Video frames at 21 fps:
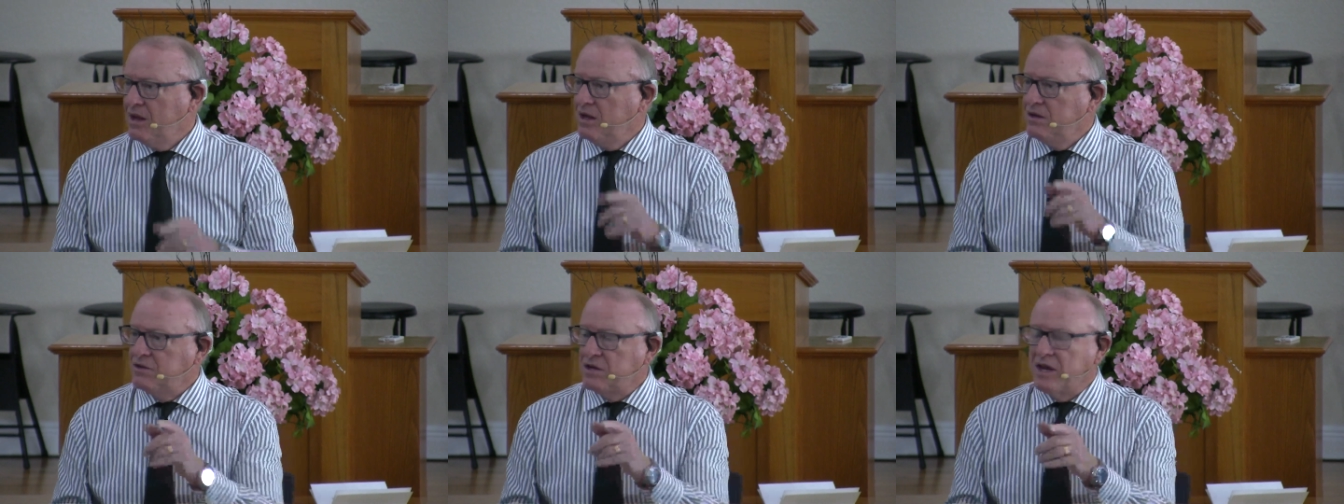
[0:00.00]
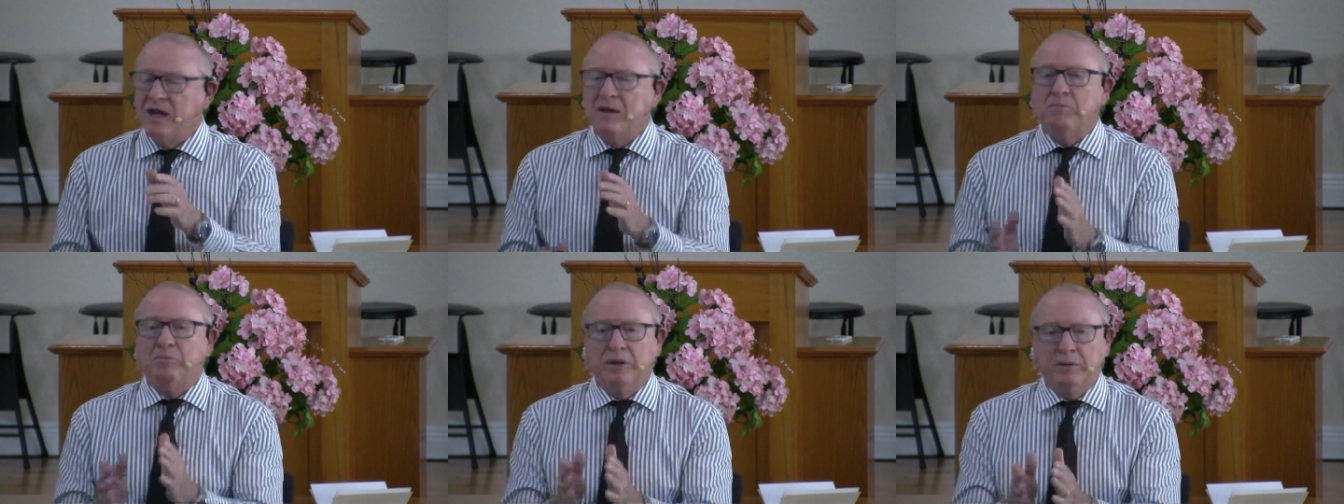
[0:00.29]

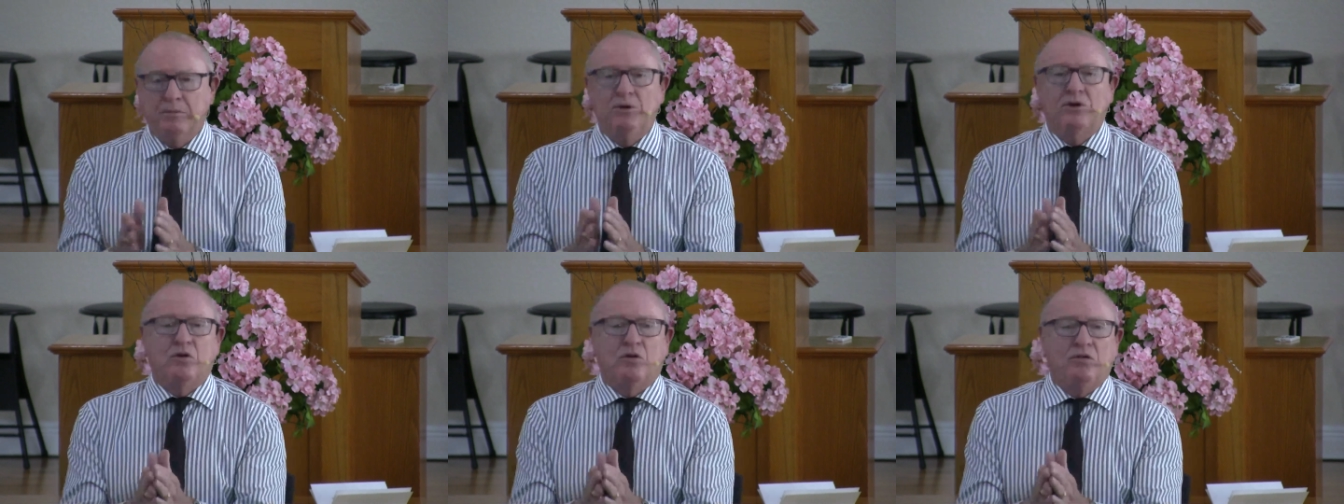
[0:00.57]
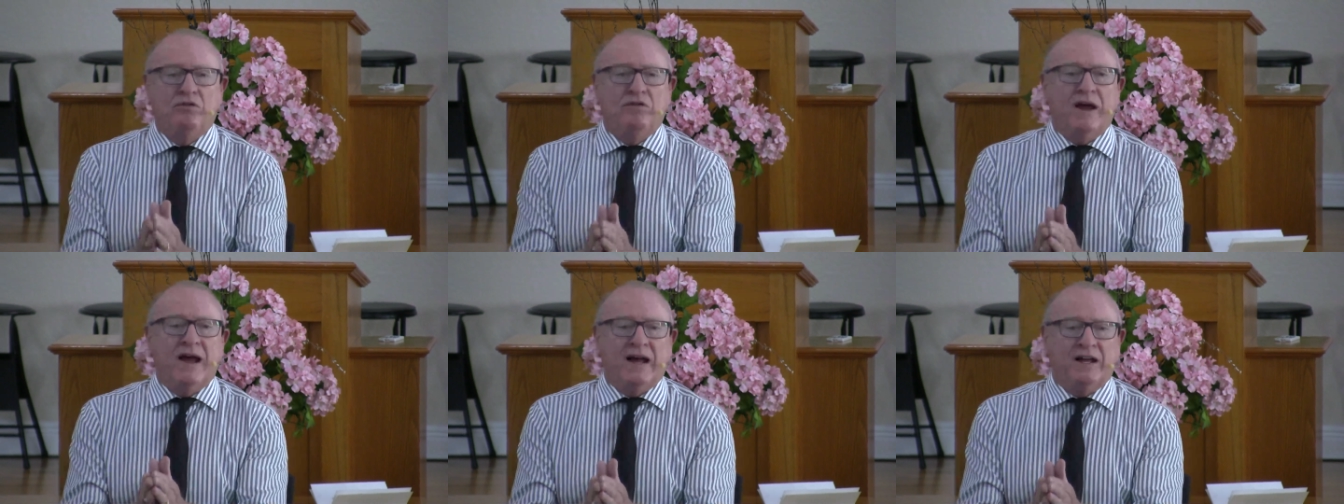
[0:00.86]
Take
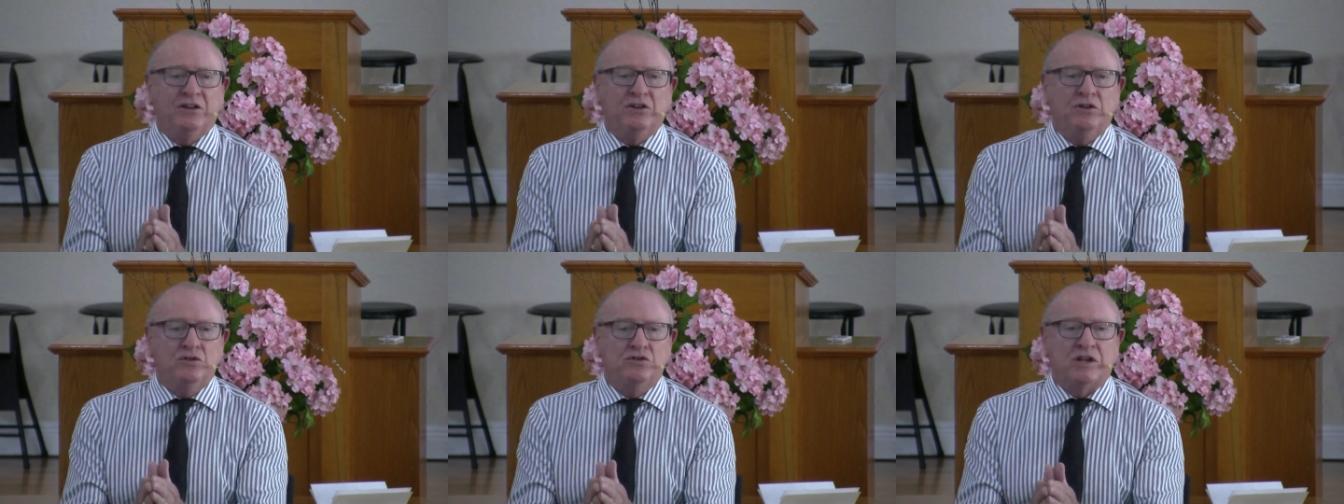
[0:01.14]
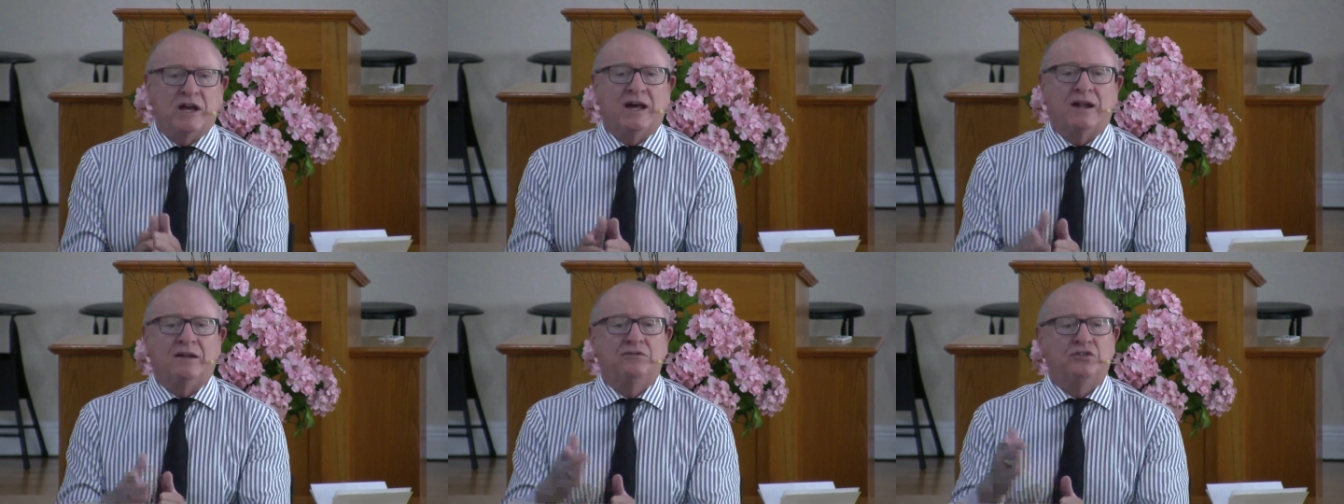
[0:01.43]
biblical values
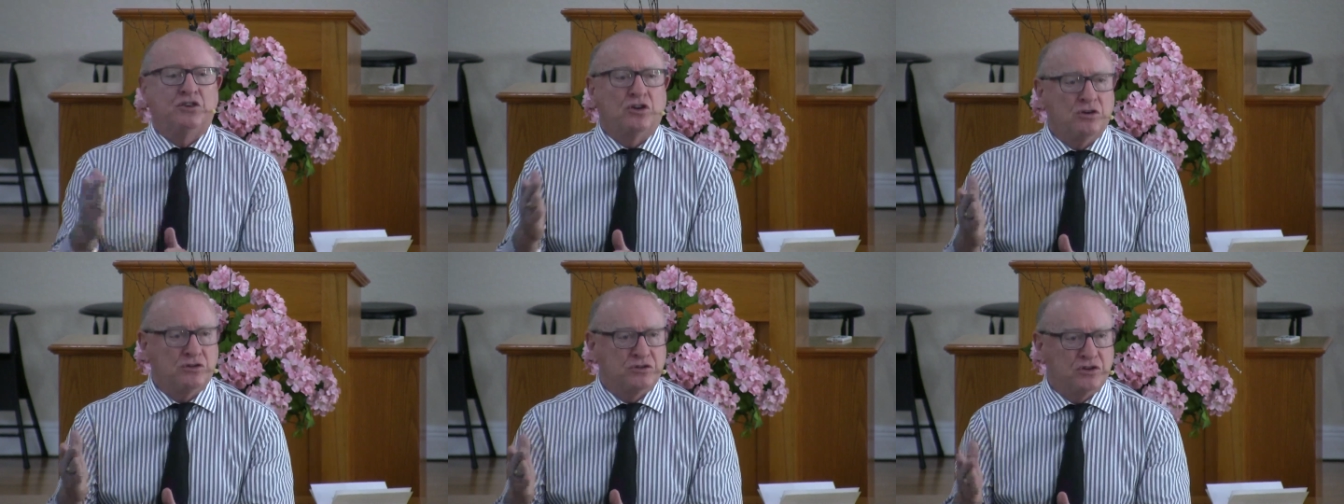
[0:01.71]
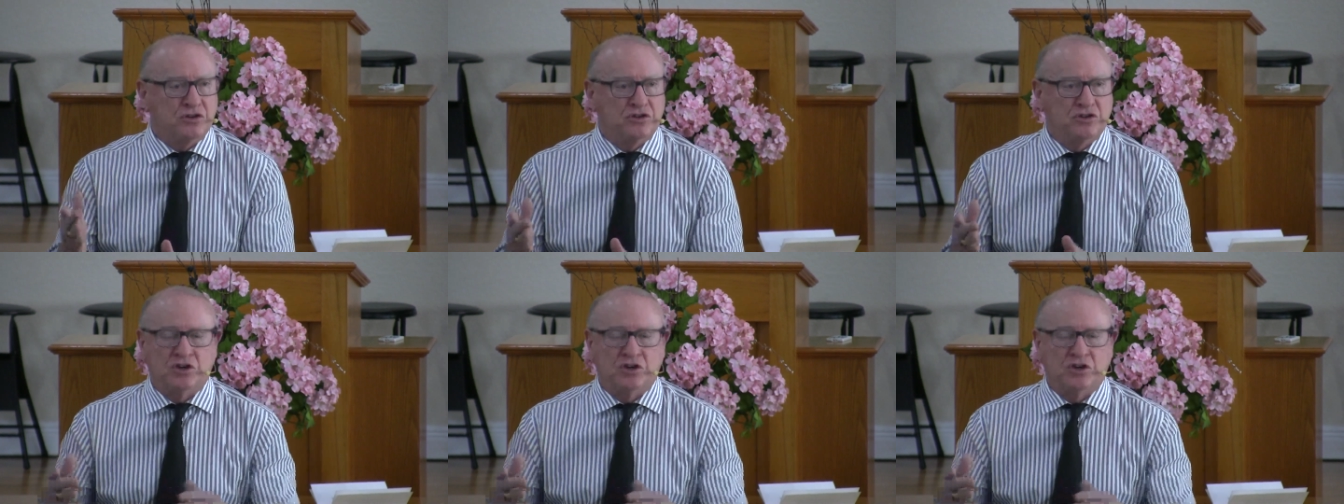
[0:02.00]
out of churches.